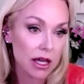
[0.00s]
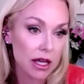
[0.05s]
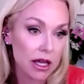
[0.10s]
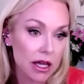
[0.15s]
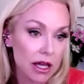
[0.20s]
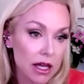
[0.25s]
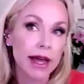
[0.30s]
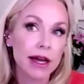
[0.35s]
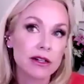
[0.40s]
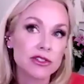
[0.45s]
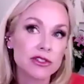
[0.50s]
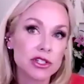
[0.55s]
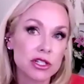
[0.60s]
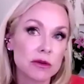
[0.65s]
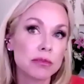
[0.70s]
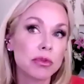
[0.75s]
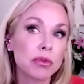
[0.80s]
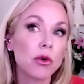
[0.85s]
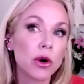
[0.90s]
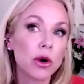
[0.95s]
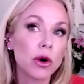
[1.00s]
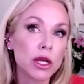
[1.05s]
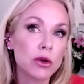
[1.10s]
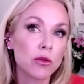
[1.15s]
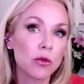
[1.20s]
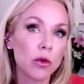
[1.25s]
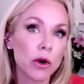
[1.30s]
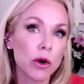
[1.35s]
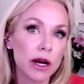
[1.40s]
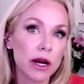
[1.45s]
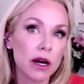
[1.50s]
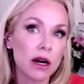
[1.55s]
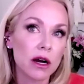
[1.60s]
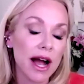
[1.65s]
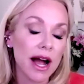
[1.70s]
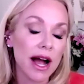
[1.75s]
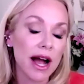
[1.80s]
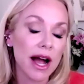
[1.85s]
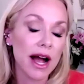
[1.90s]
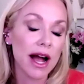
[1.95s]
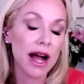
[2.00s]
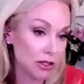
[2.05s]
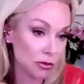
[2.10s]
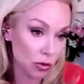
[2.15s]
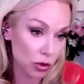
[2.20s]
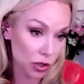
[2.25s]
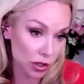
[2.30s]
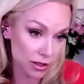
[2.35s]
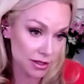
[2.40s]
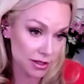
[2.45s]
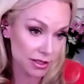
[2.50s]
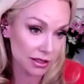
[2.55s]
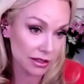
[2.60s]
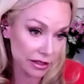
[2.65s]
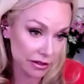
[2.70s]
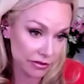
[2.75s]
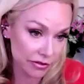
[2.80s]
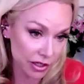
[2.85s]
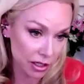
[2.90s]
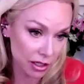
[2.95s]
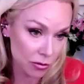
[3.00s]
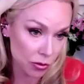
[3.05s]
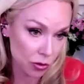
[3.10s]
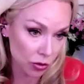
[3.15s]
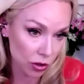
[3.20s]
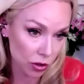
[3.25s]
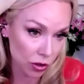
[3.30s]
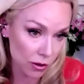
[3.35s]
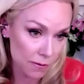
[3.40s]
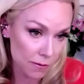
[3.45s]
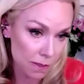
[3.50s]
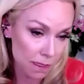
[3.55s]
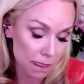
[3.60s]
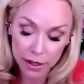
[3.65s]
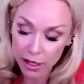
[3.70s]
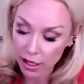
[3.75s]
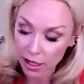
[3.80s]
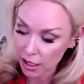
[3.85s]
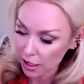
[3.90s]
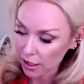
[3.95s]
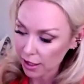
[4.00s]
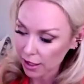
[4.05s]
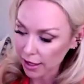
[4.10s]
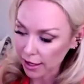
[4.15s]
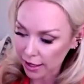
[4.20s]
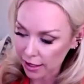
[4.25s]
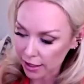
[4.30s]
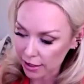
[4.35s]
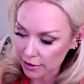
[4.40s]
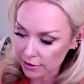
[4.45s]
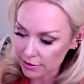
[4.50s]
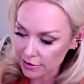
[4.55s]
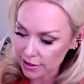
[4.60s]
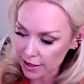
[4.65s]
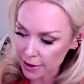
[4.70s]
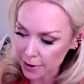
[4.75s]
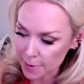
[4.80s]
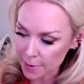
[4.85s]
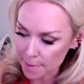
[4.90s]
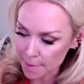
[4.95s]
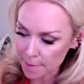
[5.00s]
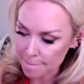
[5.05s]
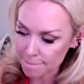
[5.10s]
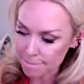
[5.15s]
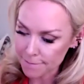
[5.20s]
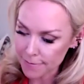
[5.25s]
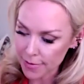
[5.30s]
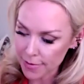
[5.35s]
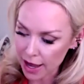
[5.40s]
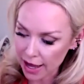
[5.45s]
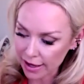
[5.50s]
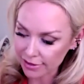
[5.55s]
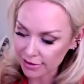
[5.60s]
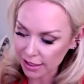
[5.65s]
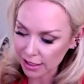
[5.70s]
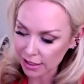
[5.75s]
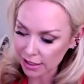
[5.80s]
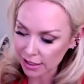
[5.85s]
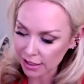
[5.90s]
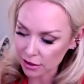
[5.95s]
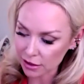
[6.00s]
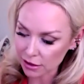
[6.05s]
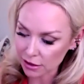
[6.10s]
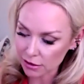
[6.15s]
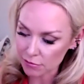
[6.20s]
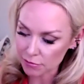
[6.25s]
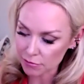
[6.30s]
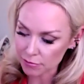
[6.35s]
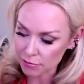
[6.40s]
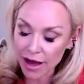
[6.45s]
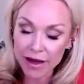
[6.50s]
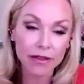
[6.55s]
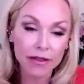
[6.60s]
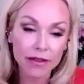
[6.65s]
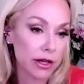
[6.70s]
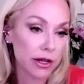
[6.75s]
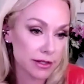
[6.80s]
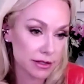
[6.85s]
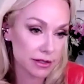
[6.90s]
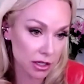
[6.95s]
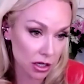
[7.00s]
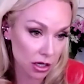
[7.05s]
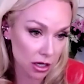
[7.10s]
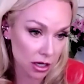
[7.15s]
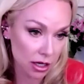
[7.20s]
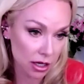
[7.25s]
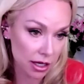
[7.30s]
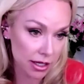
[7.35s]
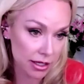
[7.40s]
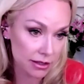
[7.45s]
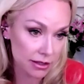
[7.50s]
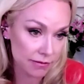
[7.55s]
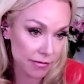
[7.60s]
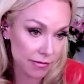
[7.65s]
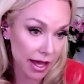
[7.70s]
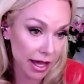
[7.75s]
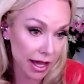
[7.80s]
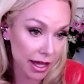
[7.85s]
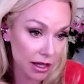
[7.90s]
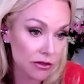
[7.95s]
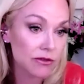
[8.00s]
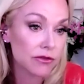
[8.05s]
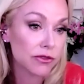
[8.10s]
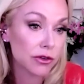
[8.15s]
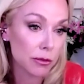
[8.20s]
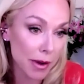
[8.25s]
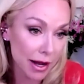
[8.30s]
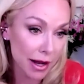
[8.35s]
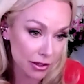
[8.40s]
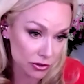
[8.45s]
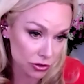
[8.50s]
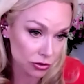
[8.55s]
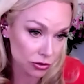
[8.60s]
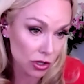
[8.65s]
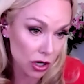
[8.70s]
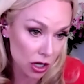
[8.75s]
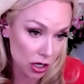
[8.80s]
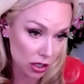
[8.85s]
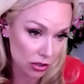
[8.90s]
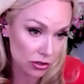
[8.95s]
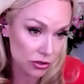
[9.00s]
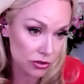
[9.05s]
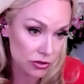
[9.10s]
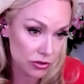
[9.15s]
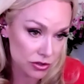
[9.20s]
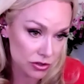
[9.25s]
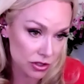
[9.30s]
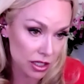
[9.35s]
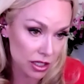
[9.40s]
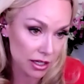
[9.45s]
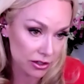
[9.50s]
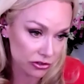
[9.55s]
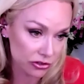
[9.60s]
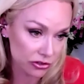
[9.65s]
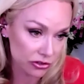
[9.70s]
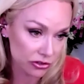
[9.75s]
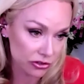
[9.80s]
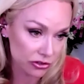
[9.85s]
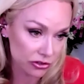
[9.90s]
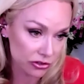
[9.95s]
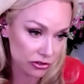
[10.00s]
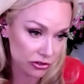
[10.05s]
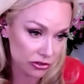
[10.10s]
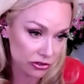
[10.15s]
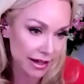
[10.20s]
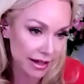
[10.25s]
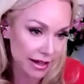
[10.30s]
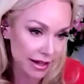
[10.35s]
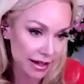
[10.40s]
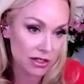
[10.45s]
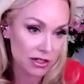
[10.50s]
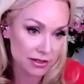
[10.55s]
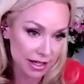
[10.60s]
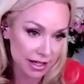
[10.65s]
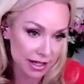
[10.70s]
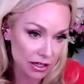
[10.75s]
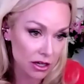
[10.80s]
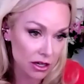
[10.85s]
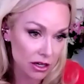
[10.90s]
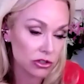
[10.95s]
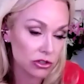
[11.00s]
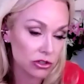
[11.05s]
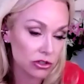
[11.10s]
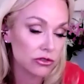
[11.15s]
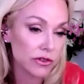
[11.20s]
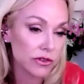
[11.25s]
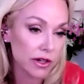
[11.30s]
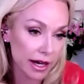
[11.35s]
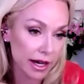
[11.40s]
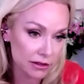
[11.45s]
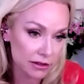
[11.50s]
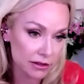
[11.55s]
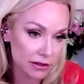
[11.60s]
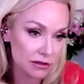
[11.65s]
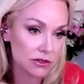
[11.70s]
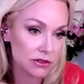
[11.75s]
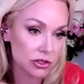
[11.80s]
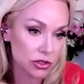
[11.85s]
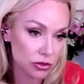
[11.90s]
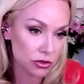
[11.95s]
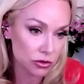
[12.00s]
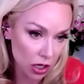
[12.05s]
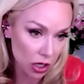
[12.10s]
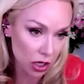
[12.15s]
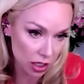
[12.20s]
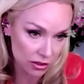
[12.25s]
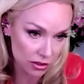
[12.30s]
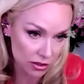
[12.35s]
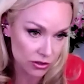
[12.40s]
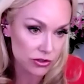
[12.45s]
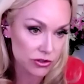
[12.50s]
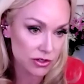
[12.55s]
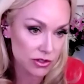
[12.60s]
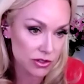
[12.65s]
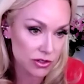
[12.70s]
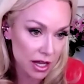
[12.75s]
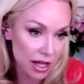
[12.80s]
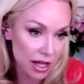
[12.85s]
and to the point where I didn't want to live anymore. And I think by the grace of God and for my two daughters, and I share that, David, because I know you've got two daughters,